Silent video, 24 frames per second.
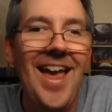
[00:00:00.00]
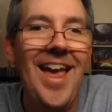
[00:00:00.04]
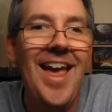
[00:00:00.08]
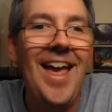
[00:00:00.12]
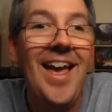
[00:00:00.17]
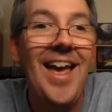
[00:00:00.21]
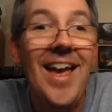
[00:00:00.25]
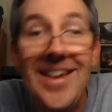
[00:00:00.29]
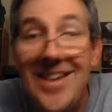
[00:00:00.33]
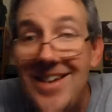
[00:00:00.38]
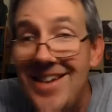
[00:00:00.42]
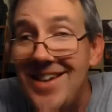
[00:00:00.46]

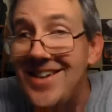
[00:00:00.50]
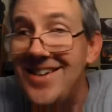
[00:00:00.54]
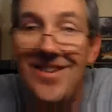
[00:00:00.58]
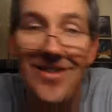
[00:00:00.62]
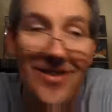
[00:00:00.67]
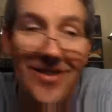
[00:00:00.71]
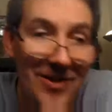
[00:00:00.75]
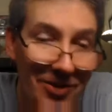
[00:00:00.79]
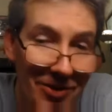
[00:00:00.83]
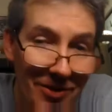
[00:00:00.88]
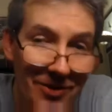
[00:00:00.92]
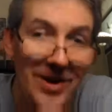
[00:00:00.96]
and
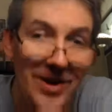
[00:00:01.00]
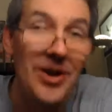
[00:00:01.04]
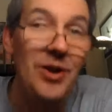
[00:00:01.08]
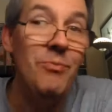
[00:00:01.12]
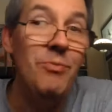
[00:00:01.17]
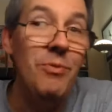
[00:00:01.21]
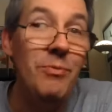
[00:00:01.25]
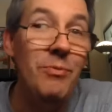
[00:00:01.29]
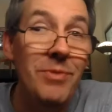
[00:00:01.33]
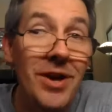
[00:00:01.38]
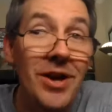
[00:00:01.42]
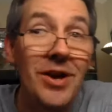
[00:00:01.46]
on their
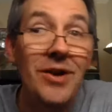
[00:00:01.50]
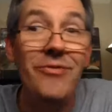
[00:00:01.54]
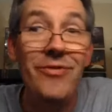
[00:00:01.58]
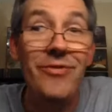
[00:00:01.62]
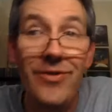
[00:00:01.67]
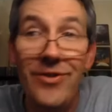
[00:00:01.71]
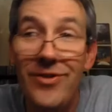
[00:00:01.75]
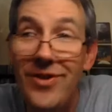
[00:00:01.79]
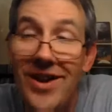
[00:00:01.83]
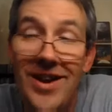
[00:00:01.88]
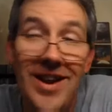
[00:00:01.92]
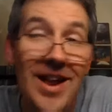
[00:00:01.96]
album
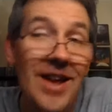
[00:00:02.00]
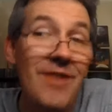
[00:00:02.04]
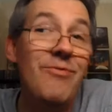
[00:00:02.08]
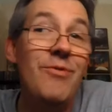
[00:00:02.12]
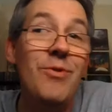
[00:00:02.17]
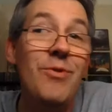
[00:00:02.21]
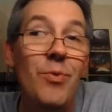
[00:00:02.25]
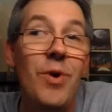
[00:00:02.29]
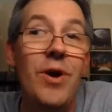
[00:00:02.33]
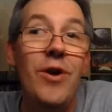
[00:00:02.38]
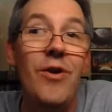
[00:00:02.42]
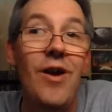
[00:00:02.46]
cover and
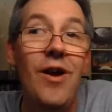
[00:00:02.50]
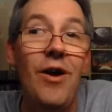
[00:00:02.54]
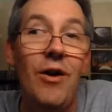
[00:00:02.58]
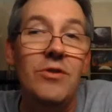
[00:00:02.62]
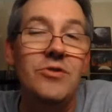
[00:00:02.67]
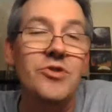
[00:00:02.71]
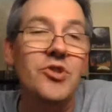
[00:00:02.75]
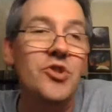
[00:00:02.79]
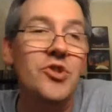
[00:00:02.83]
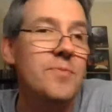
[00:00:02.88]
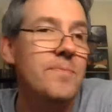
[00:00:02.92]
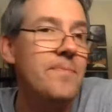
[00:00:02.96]
everywhere
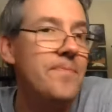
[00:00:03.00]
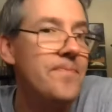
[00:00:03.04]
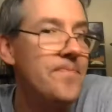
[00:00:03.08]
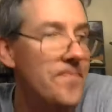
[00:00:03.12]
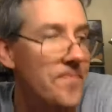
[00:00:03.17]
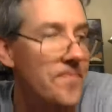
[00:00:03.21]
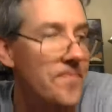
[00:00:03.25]
else.